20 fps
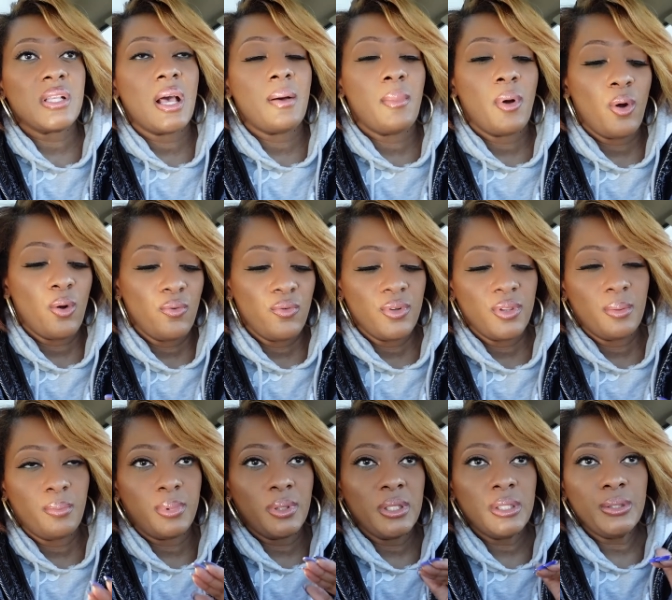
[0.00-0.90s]
I'm over
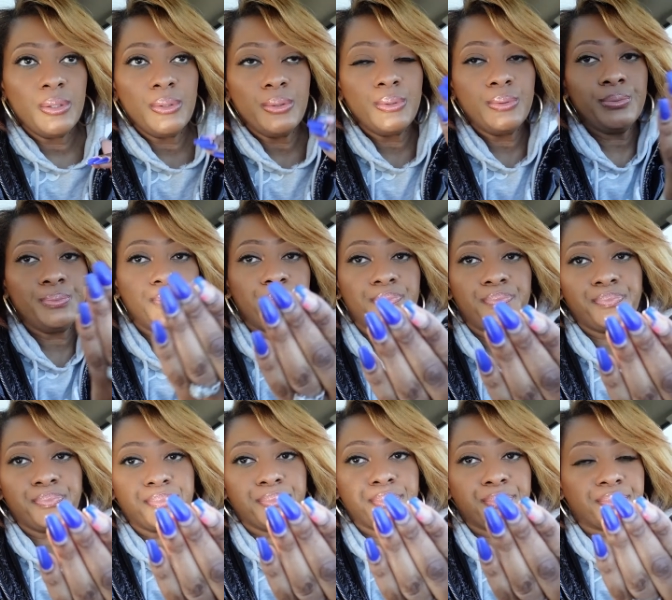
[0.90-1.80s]
the blue.
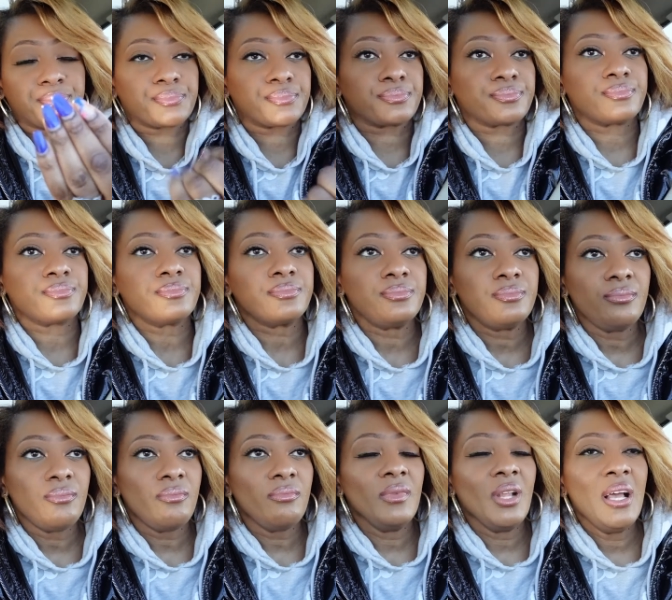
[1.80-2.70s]

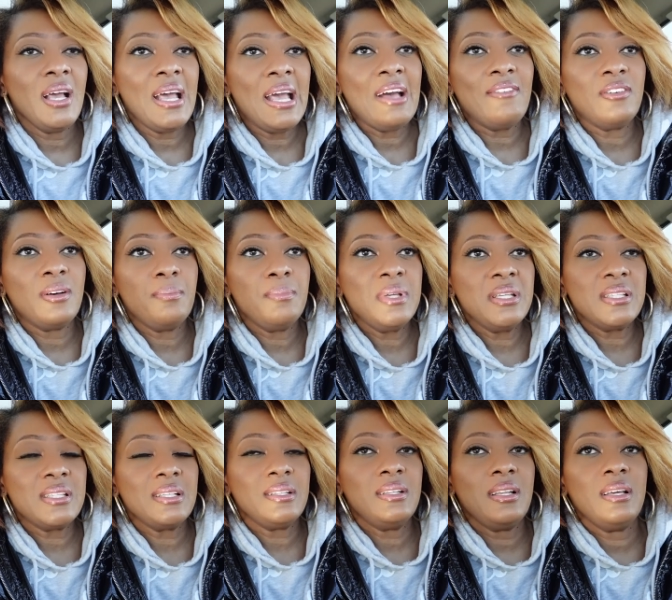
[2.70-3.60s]
I have a
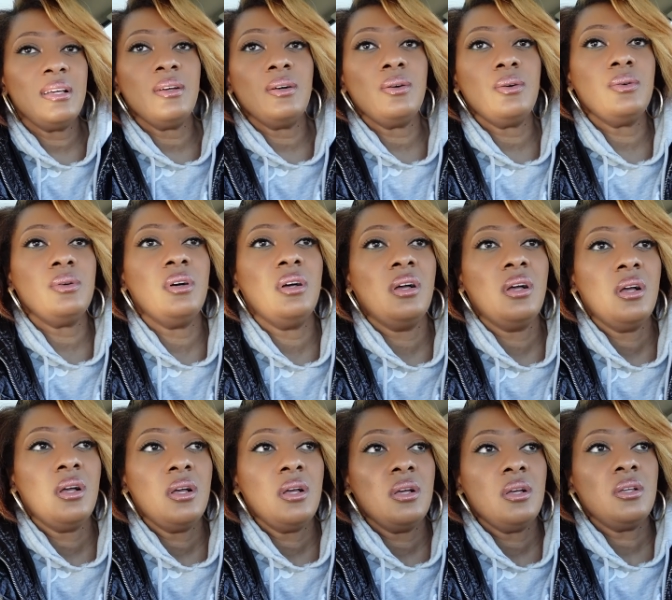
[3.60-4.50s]
missing nail.
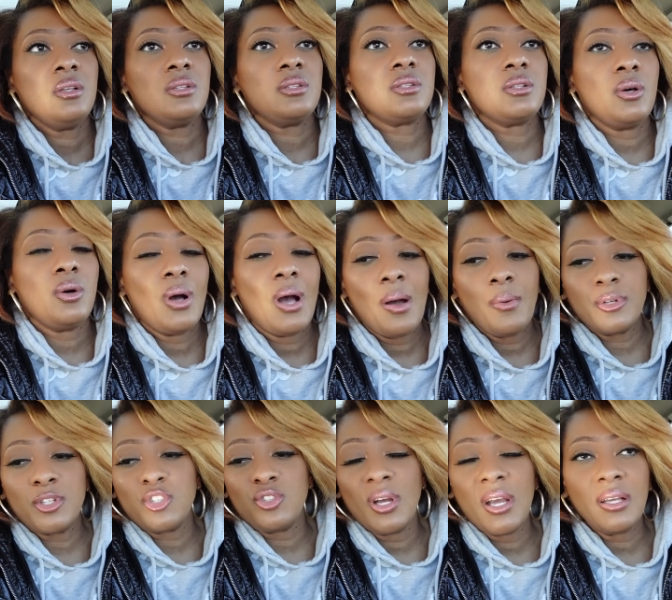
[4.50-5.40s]
So I
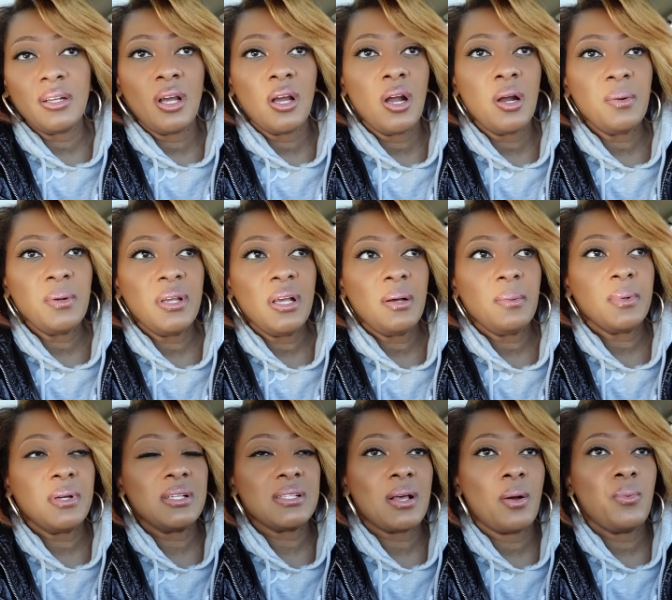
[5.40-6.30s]
was trying to hurry up
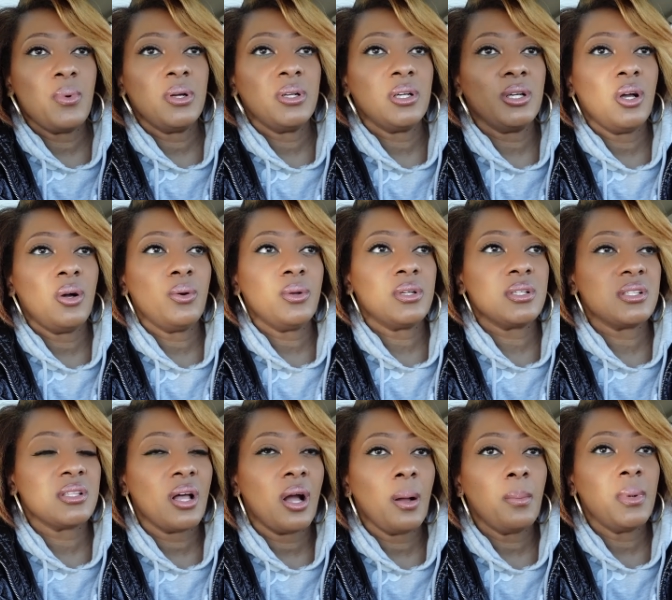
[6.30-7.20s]
because I want to go to
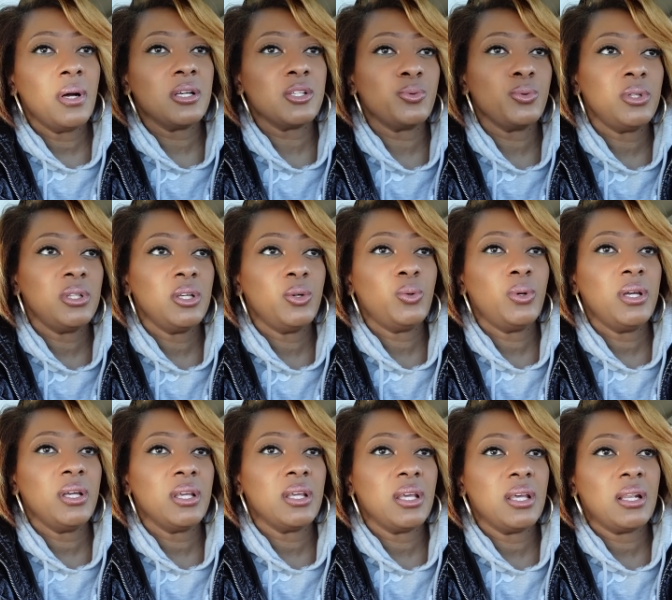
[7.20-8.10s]
Starbucks really
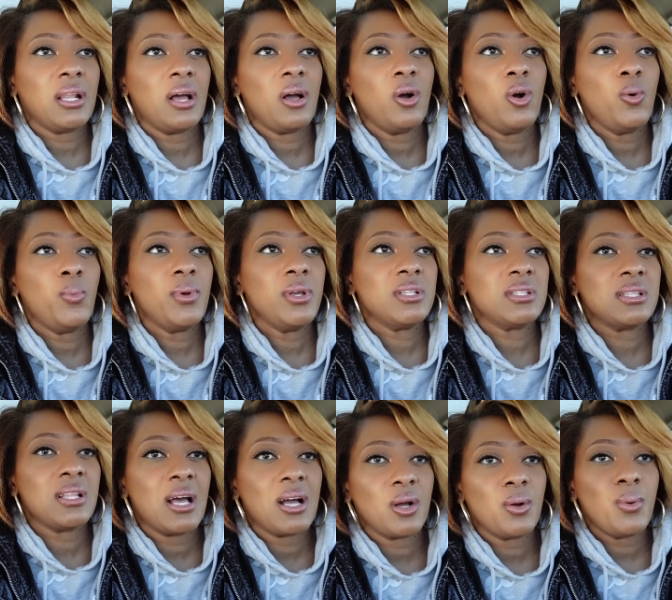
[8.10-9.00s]
quick and I hope it's
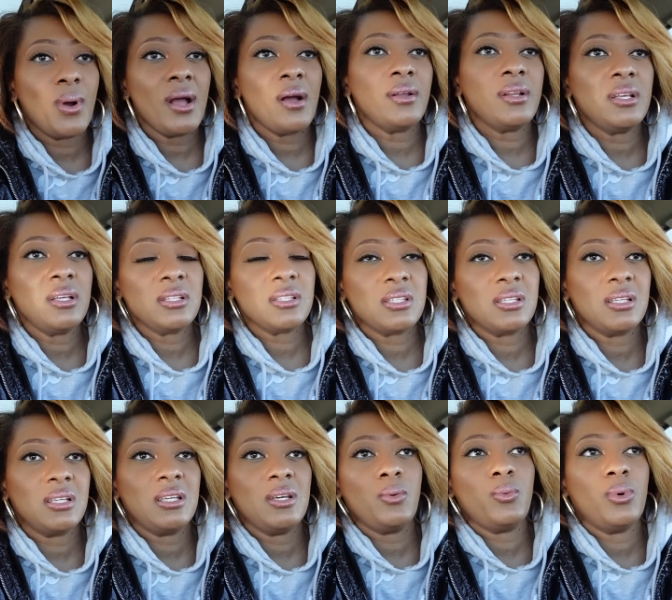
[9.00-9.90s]
not crowded to
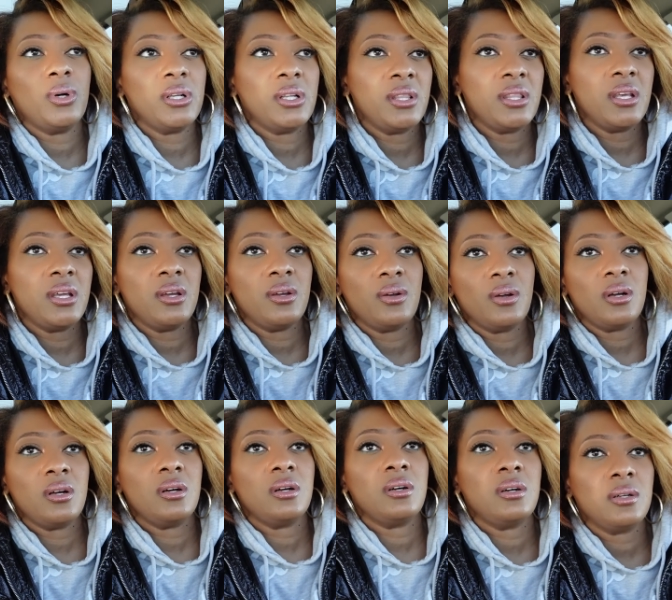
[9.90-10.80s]
get one of their
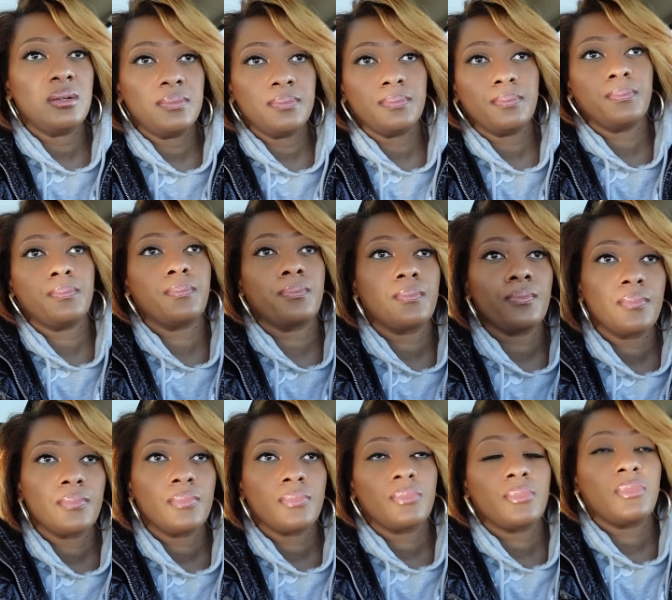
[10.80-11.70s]
um,
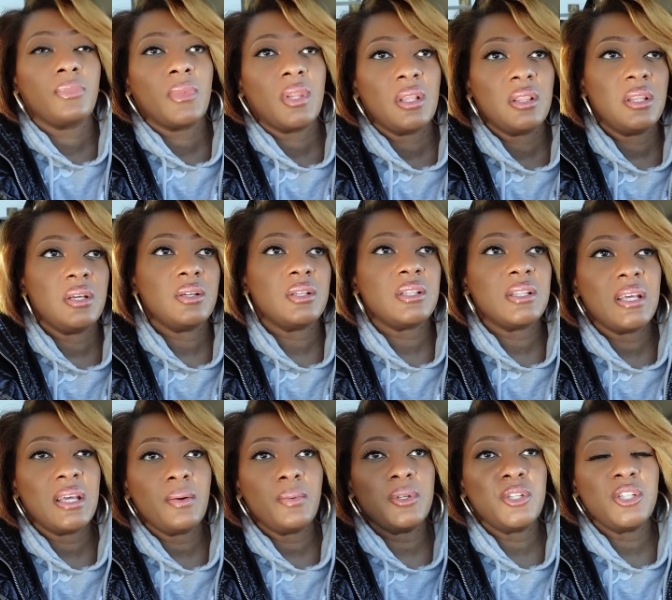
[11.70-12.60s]
their
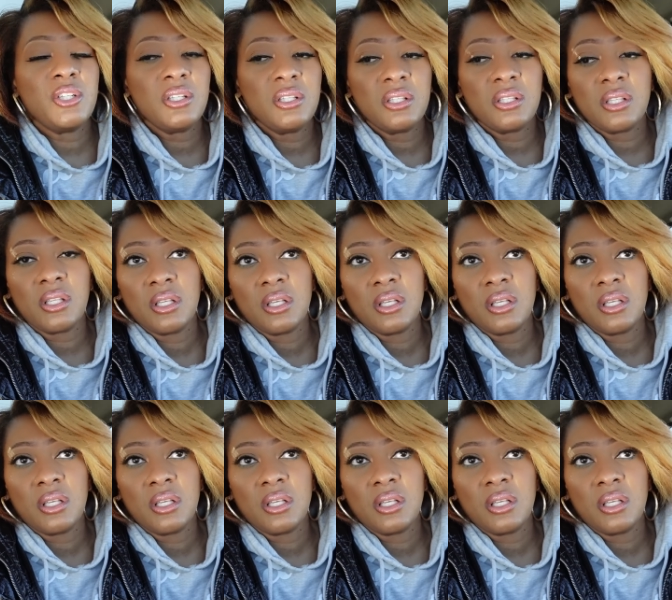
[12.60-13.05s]
sandwiches.